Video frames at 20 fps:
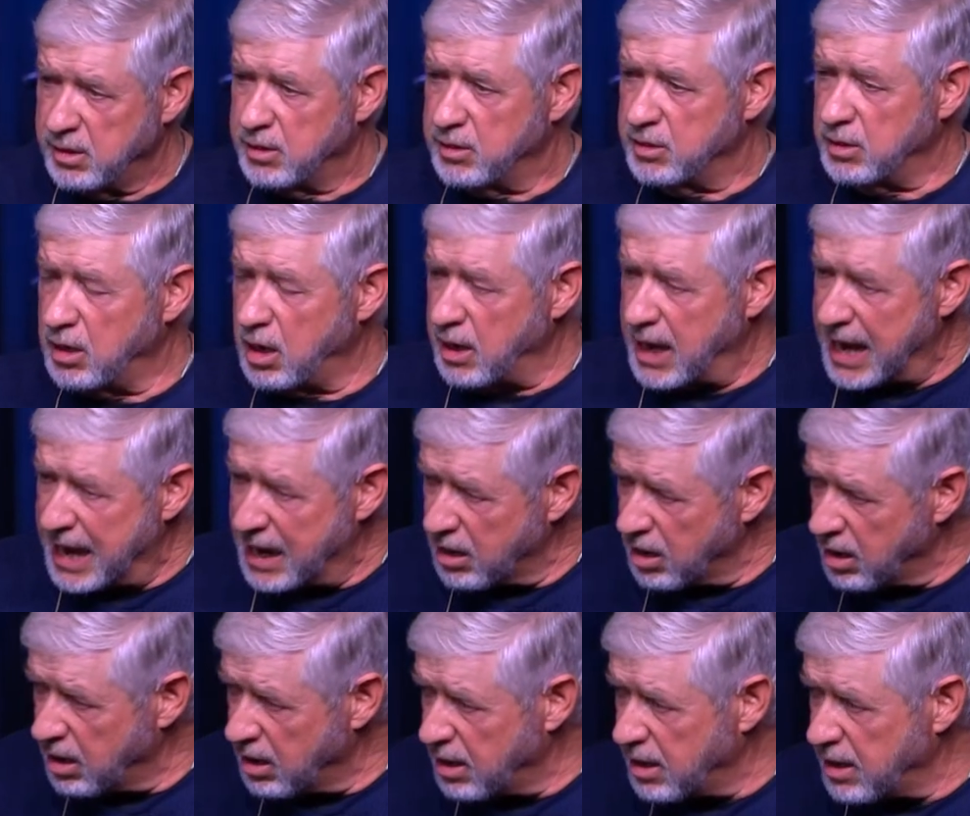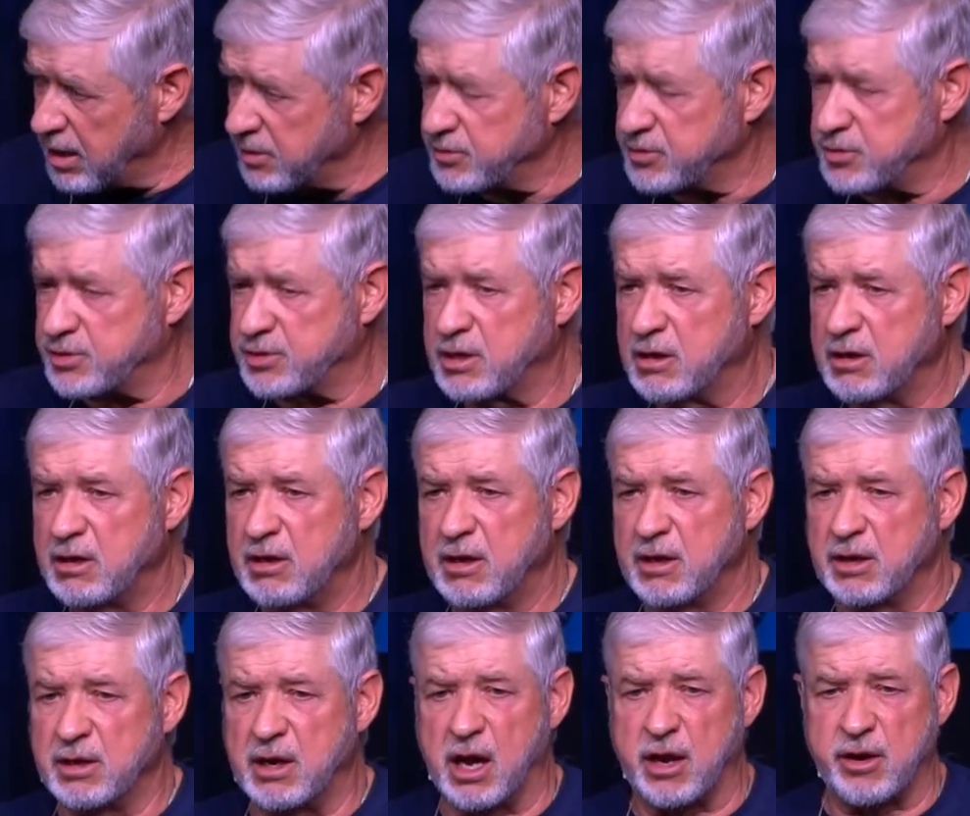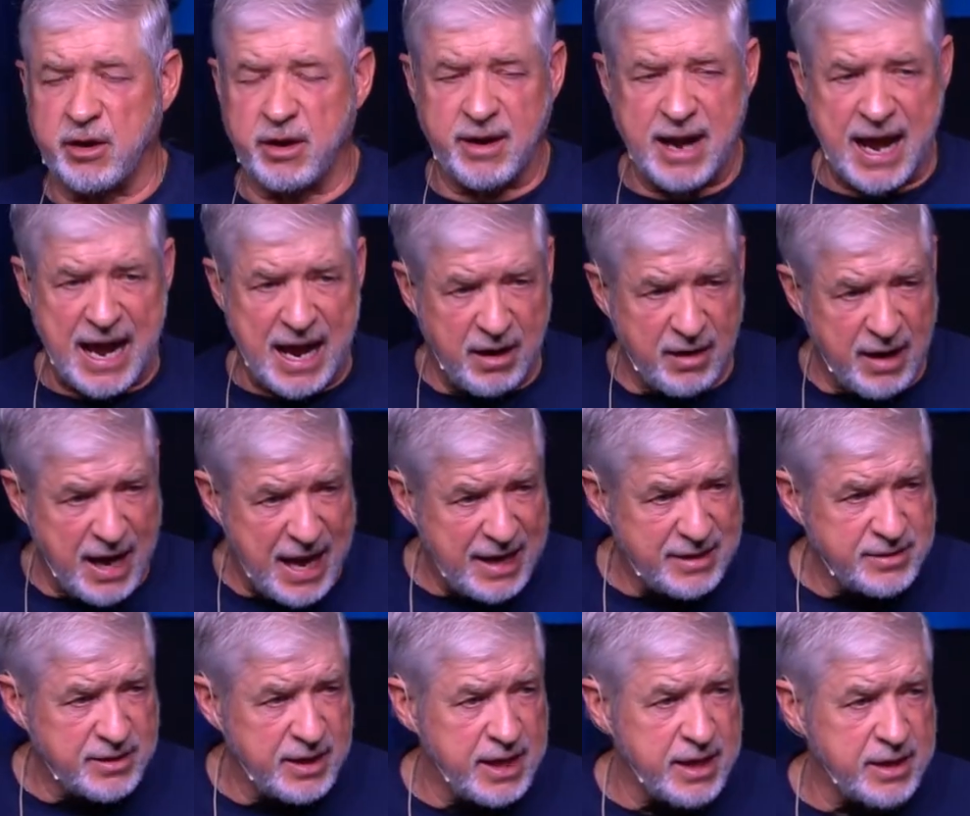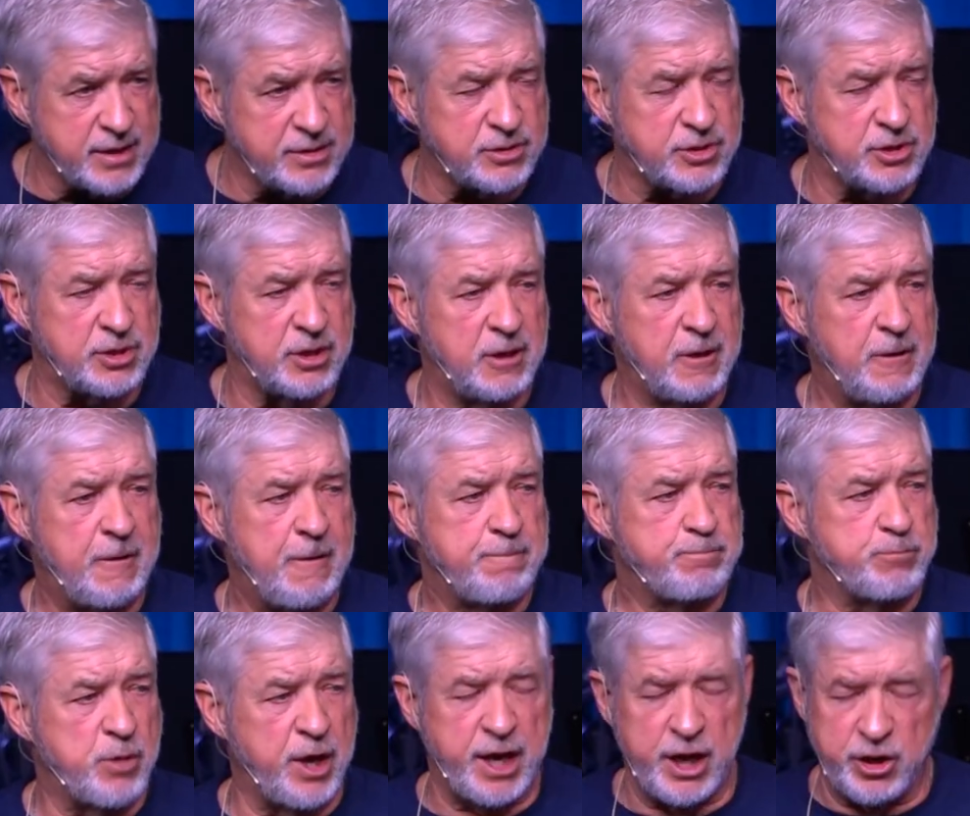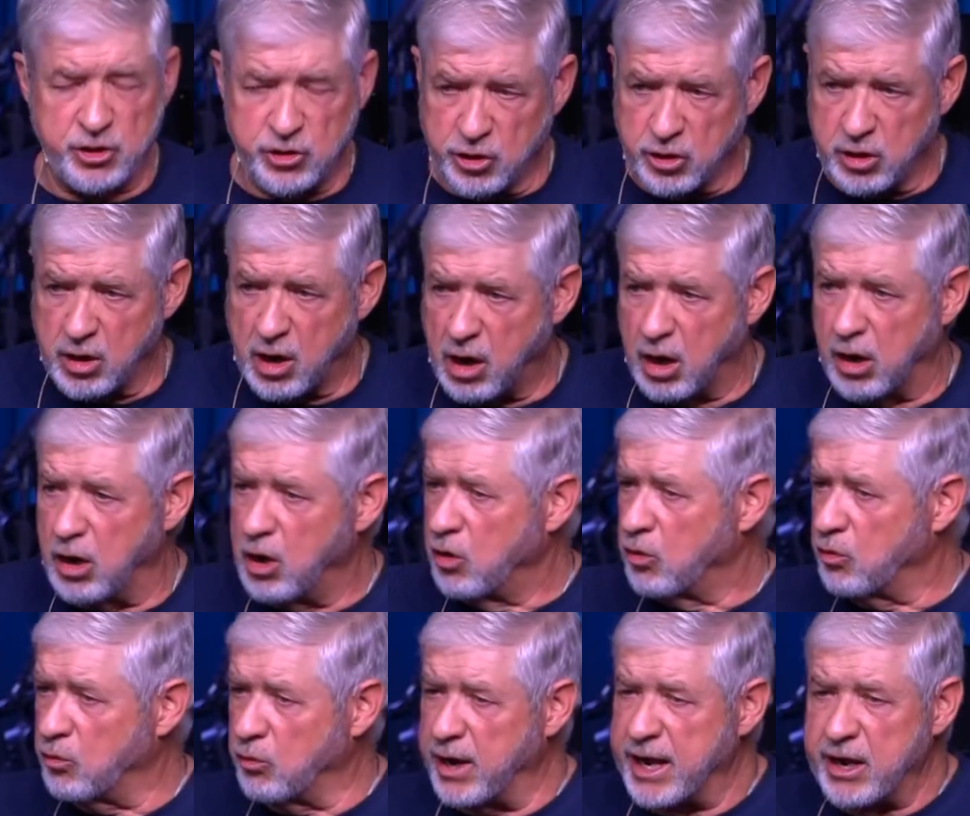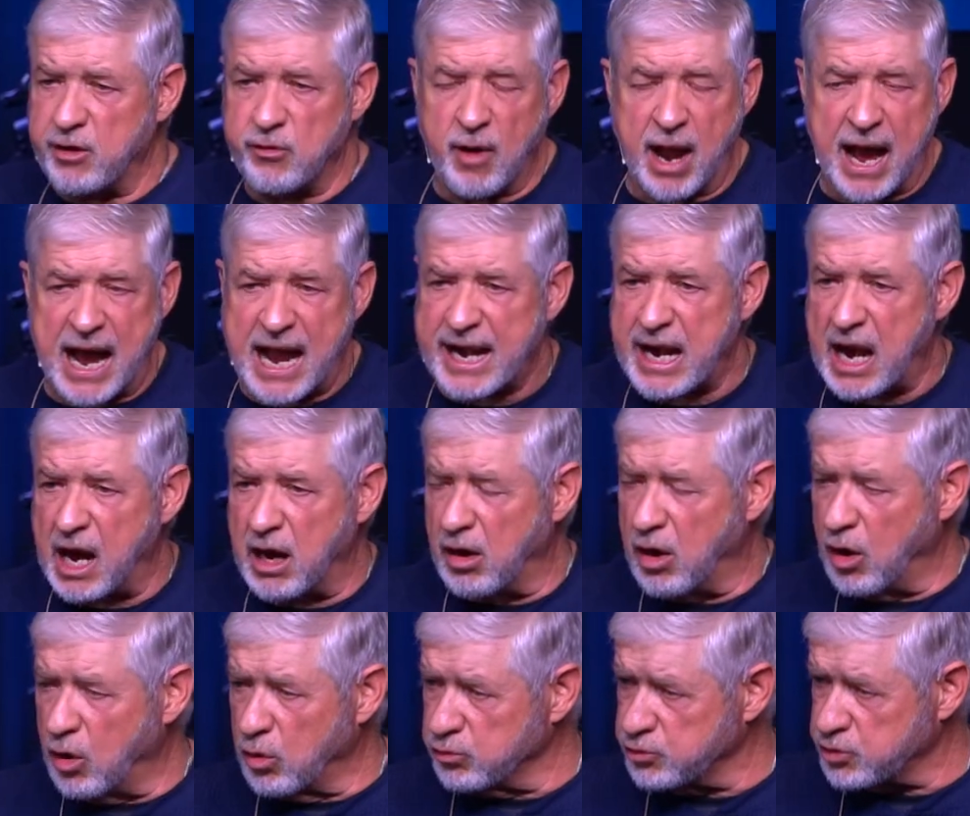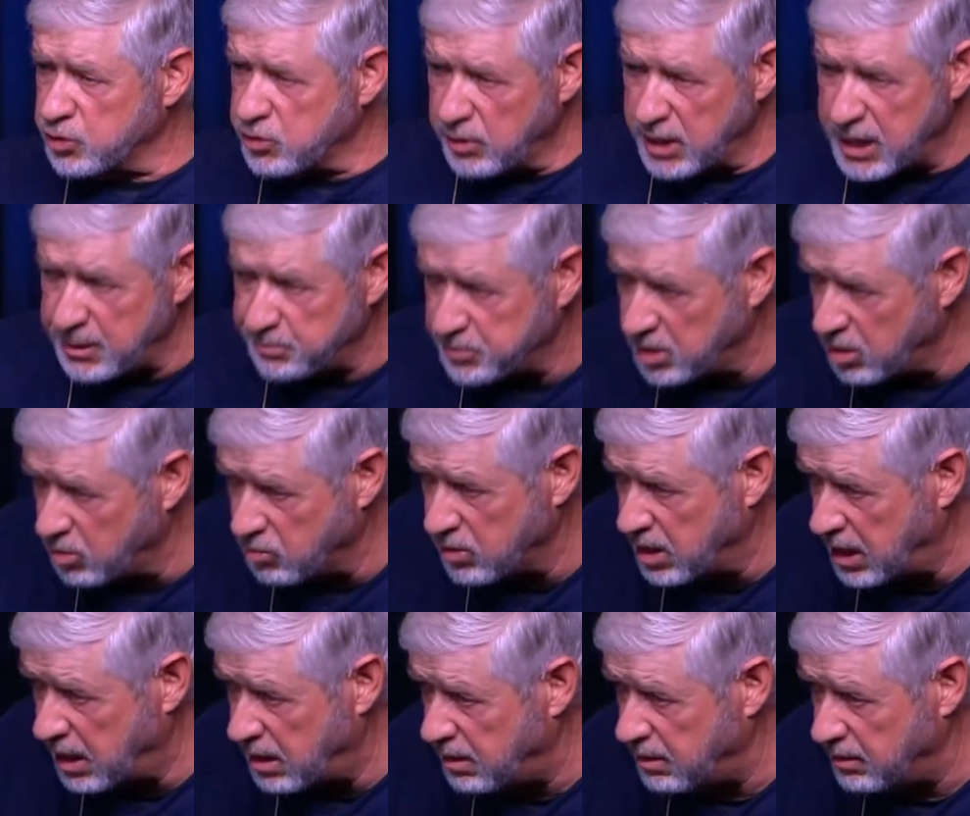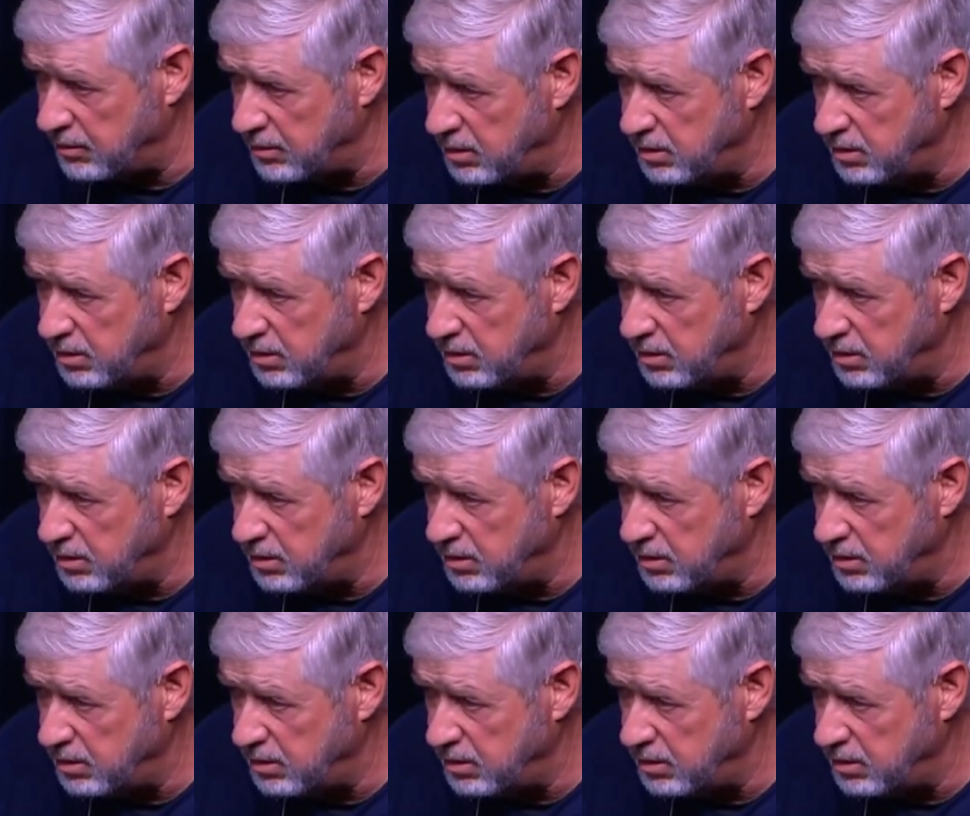Not our hearts, not in our ideas, but in your heart. Rewrite our whole script, O oh God.